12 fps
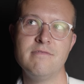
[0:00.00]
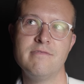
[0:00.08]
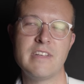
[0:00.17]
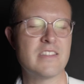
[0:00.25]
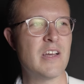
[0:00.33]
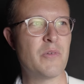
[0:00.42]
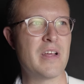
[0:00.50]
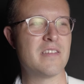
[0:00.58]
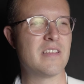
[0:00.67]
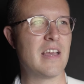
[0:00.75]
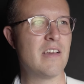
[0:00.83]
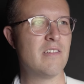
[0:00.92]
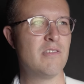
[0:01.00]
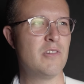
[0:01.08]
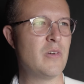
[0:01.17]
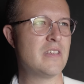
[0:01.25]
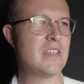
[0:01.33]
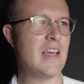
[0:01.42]
That's not what I say. What
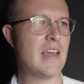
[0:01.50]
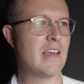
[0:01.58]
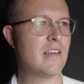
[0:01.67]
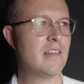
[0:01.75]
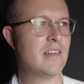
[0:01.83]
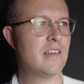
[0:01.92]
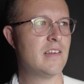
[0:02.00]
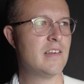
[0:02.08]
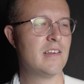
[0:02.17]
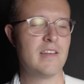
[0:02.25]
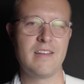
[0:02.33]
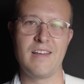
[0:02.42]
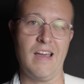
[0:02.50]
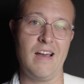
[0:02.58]
do I say? I